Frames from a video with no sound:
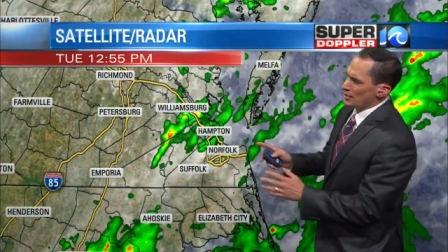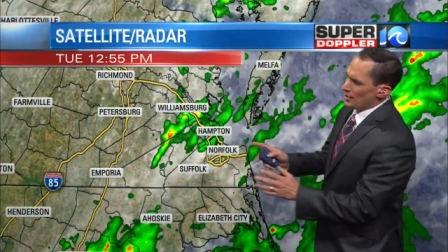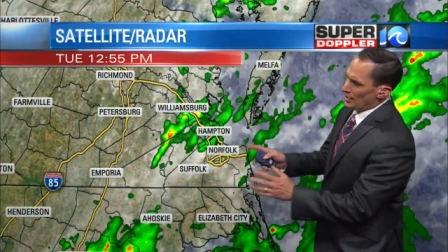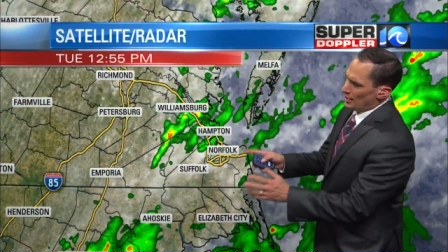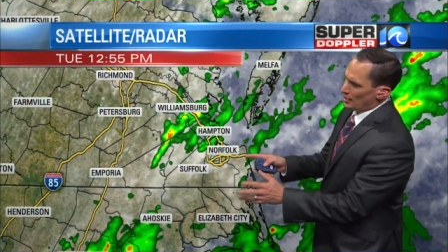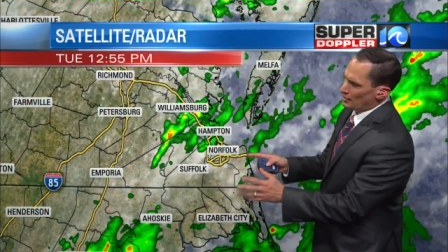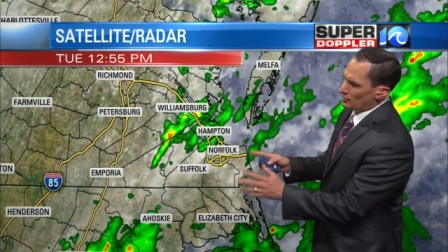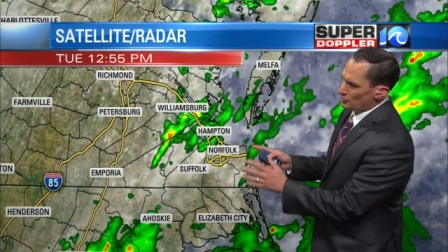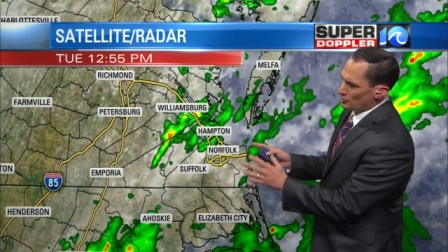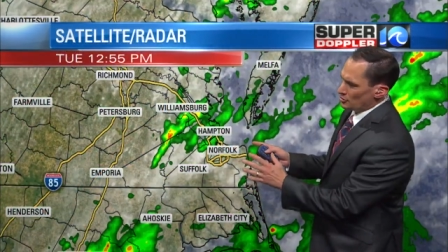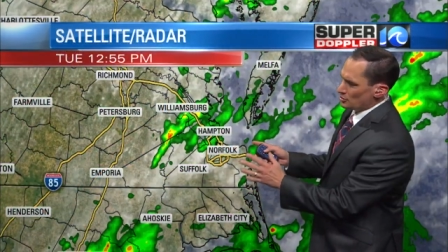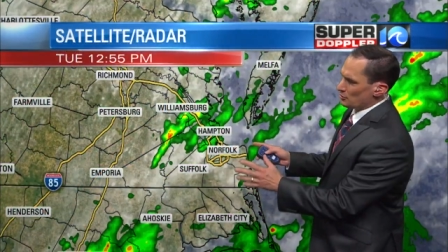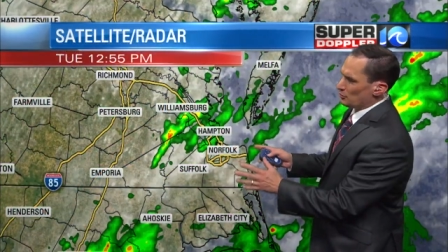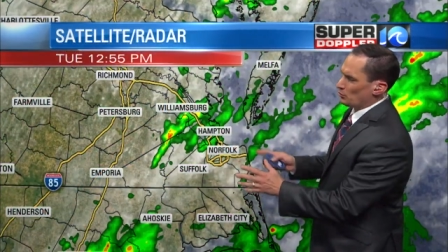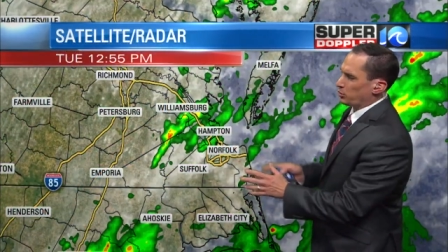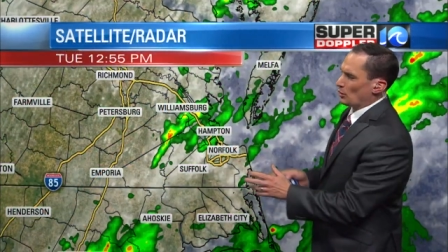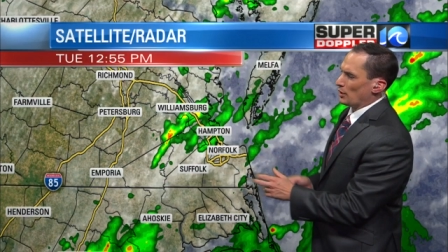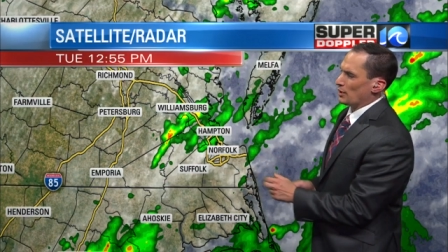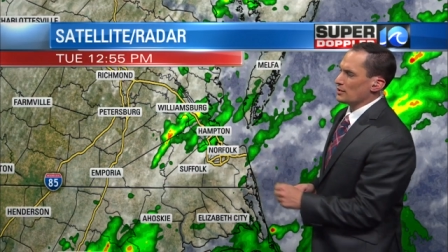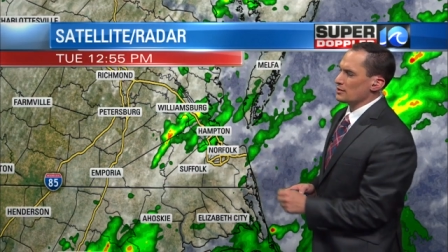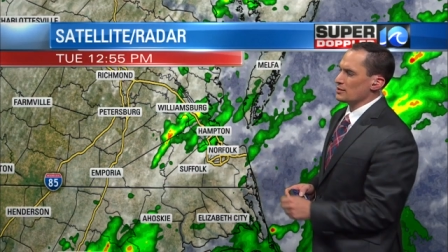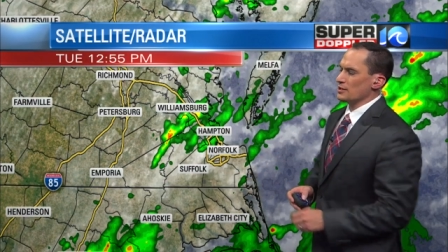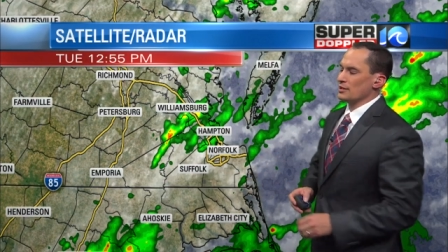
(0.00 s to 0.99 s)
And there's some
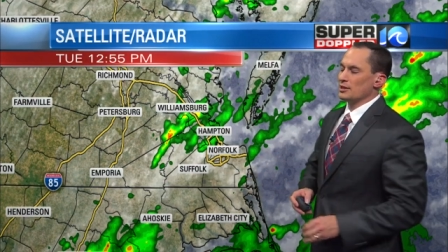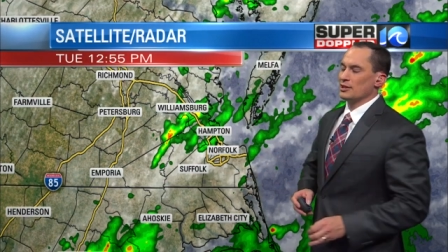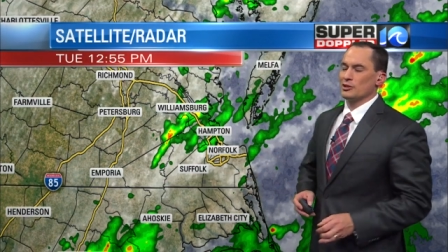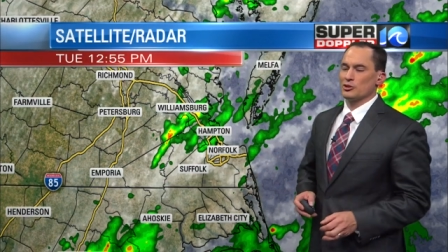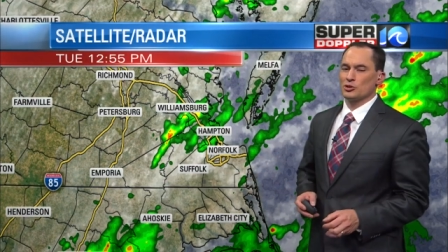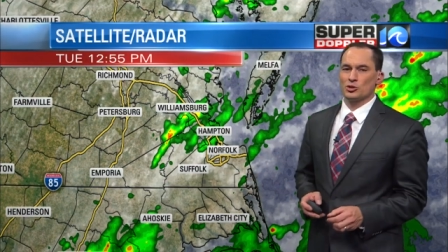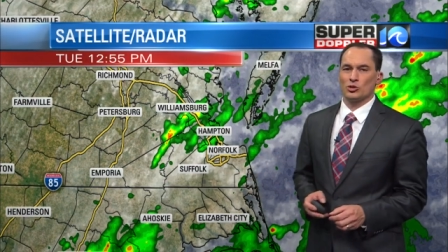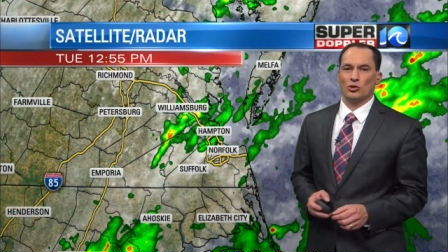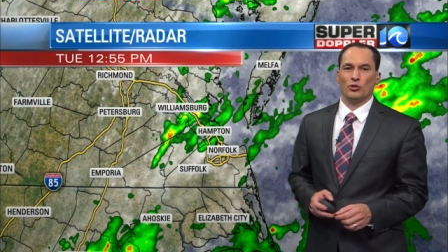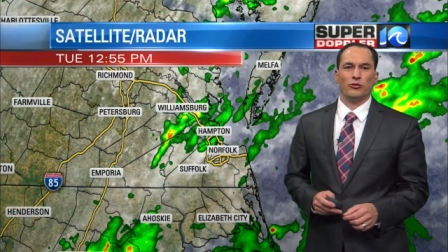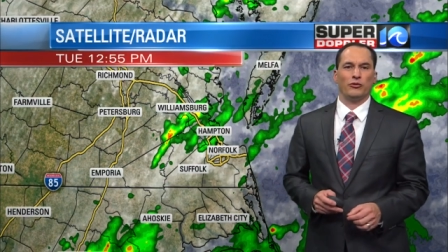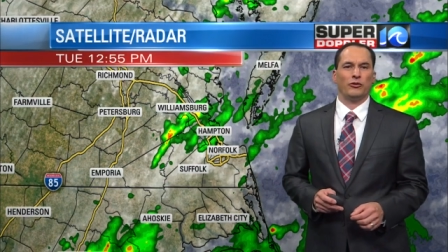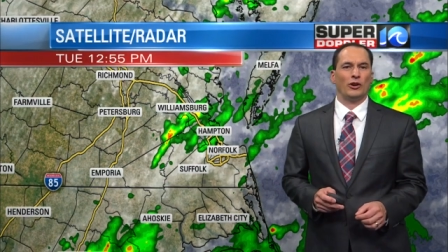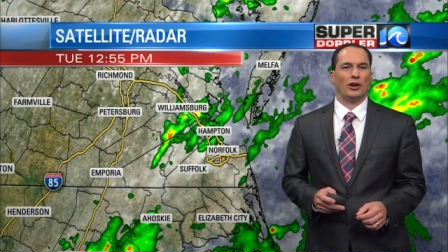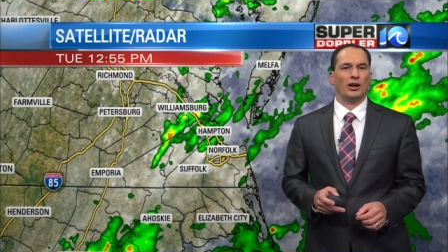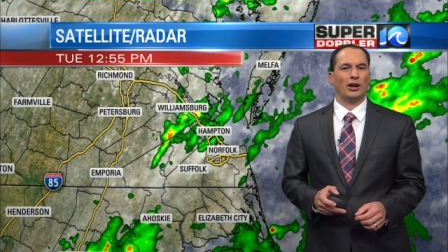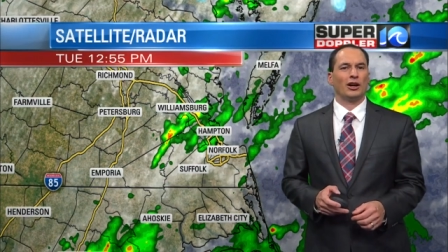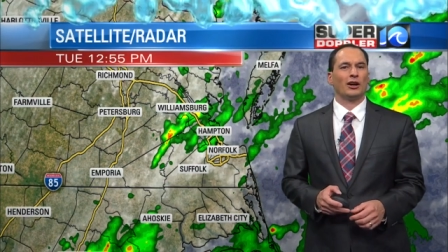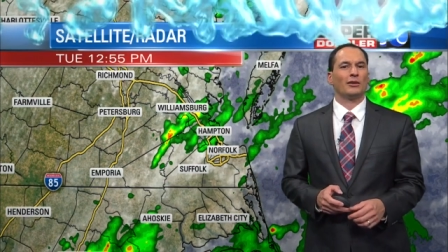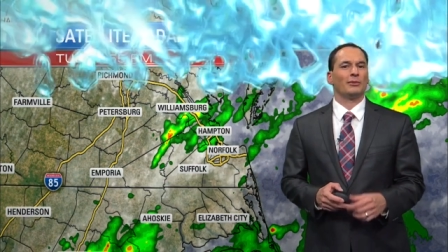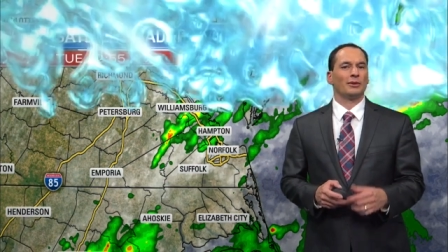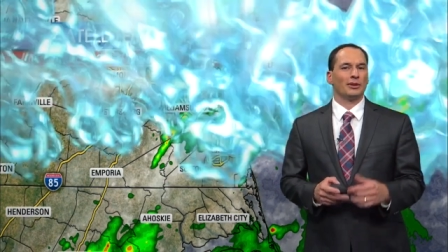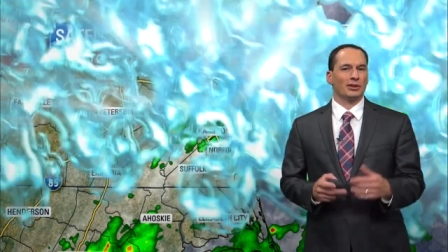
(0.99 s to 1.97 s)
breaks in here so
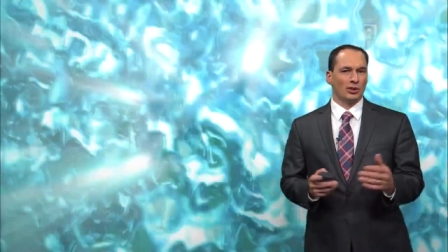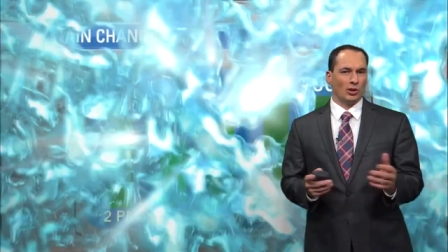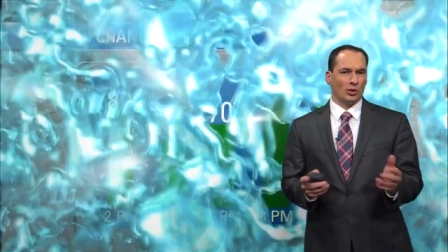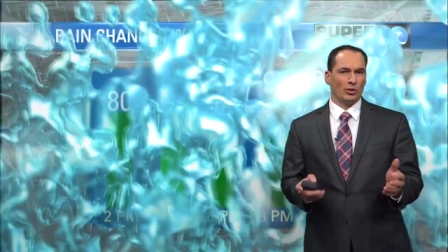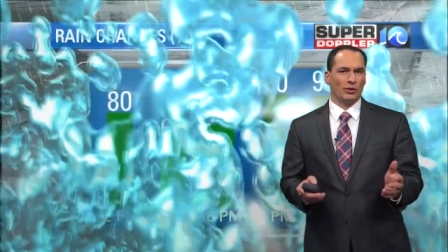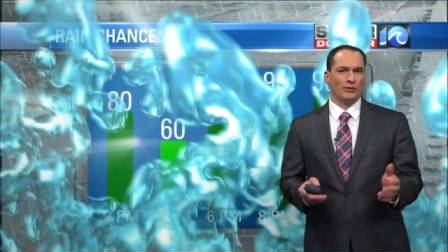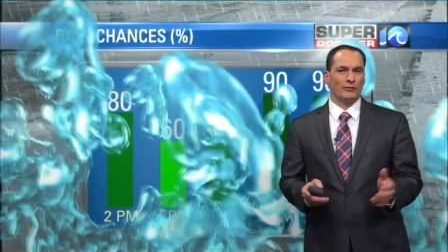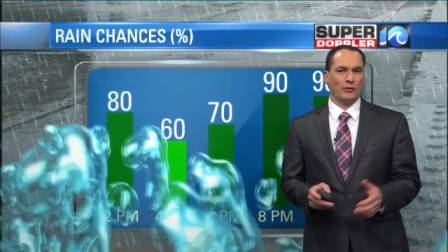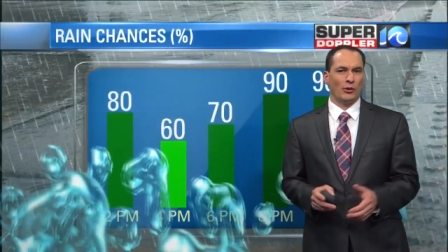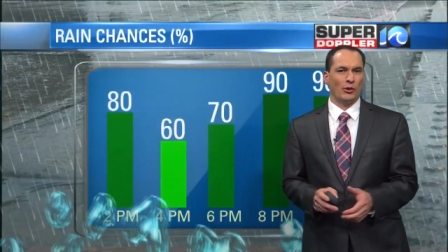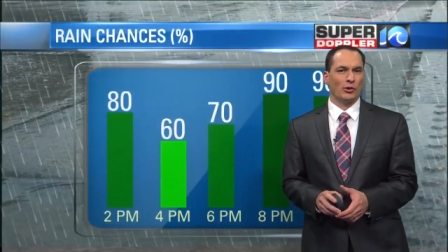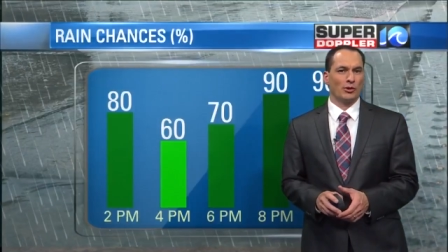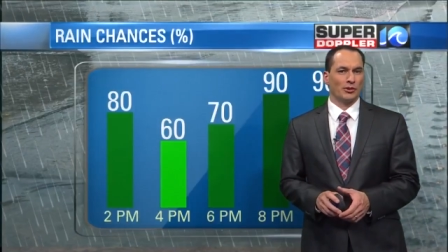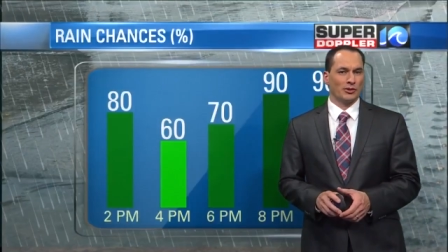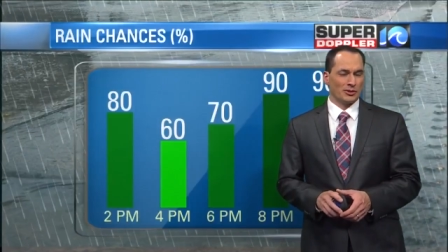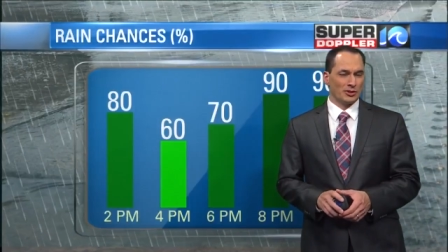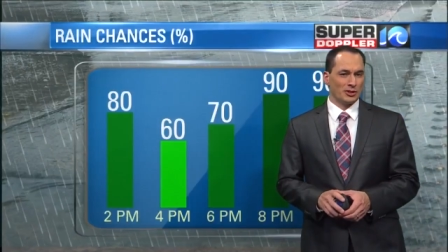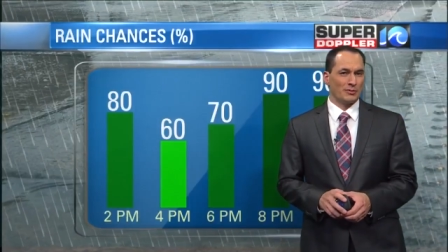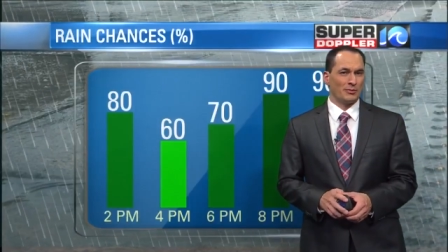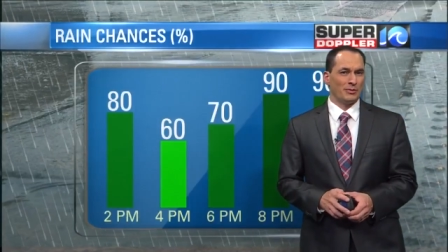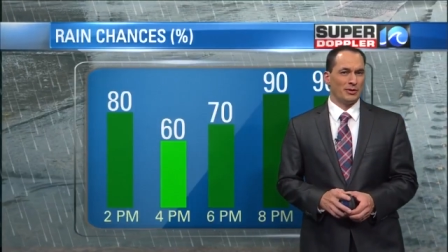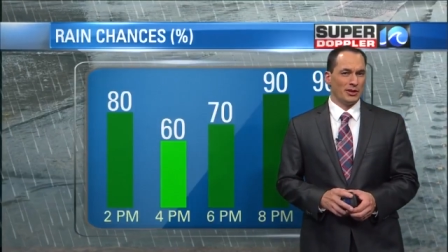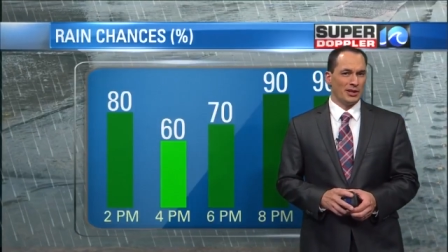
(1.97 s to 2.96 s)
far, but going forward,
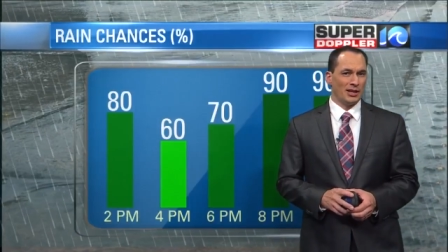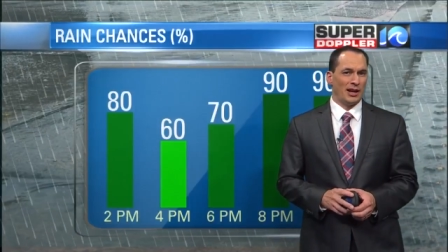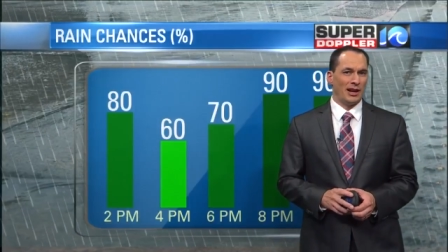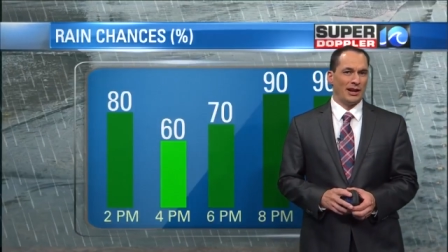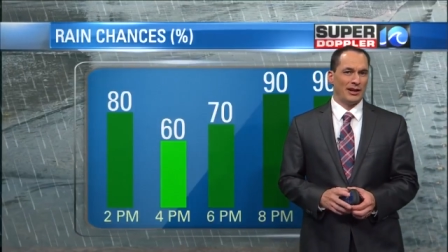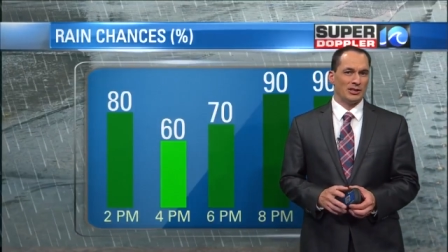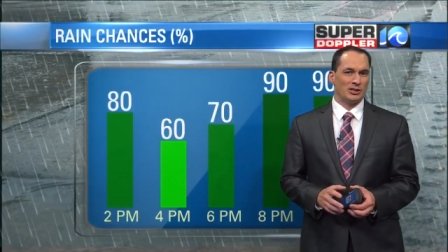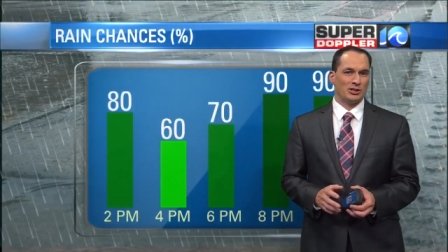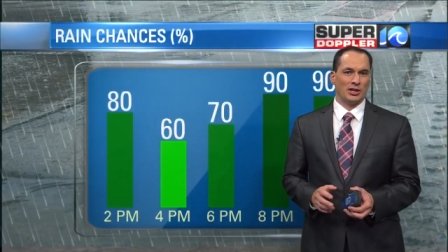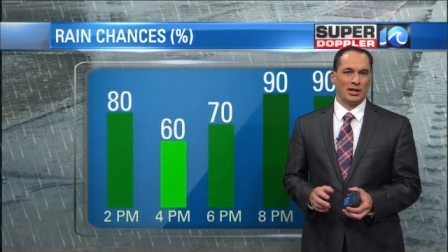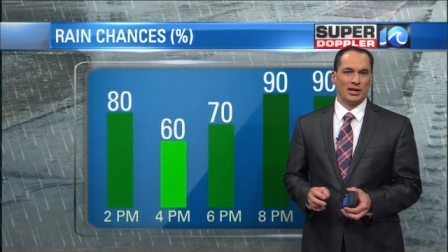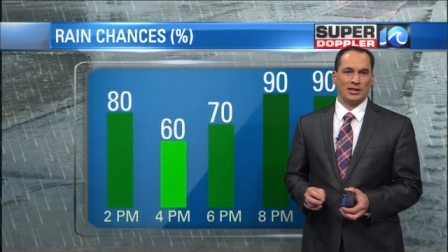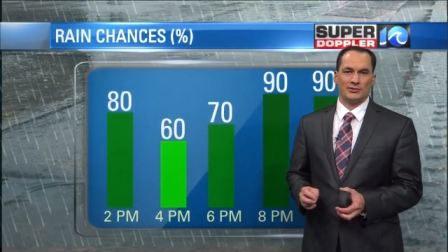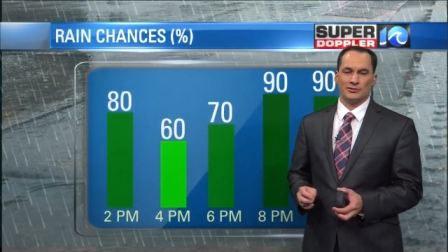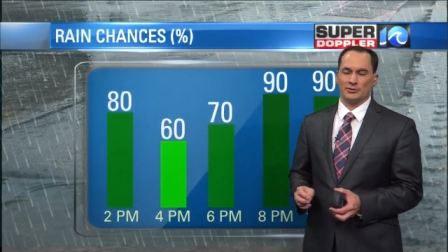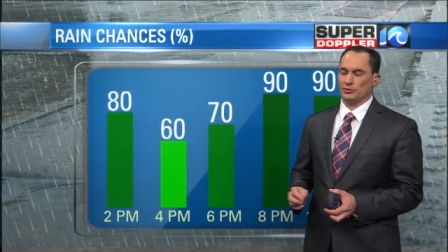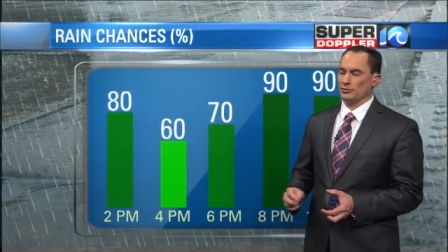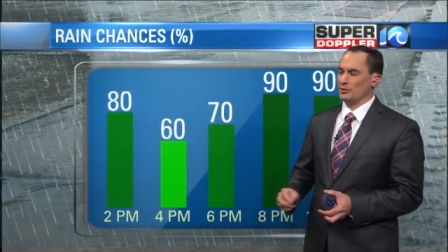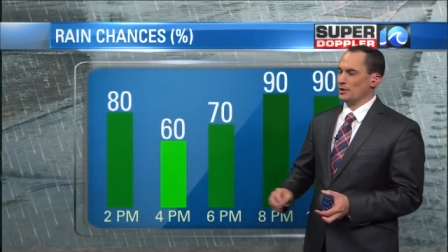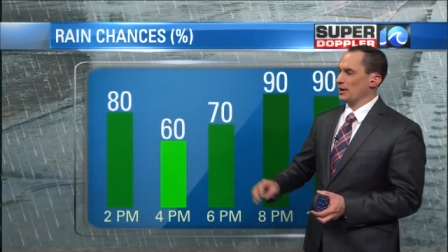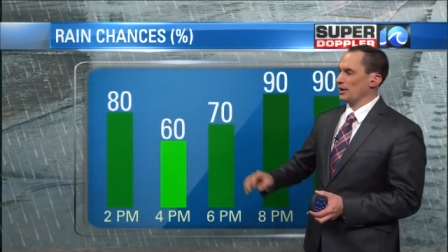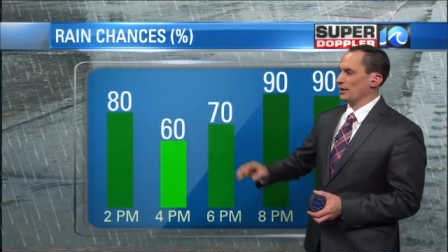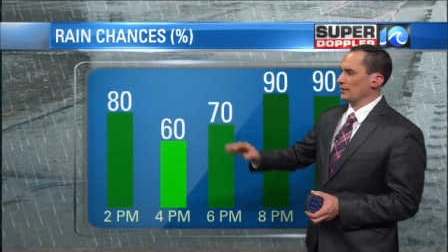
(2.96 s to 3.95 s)
there's a pretty high chance for
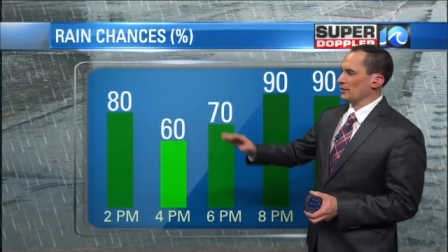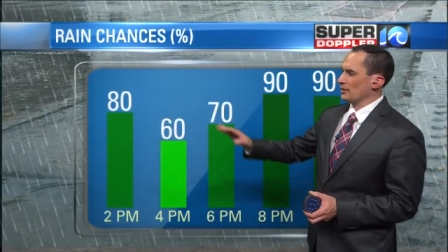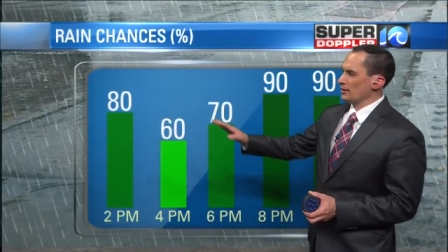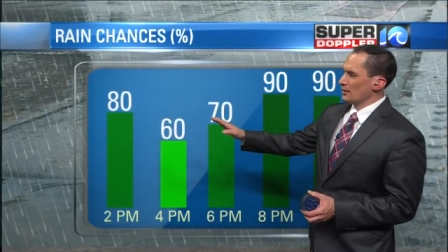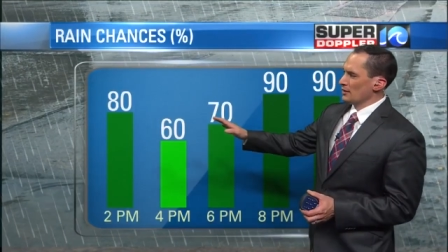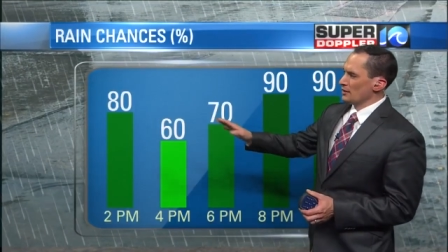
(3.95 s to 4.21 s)
rain.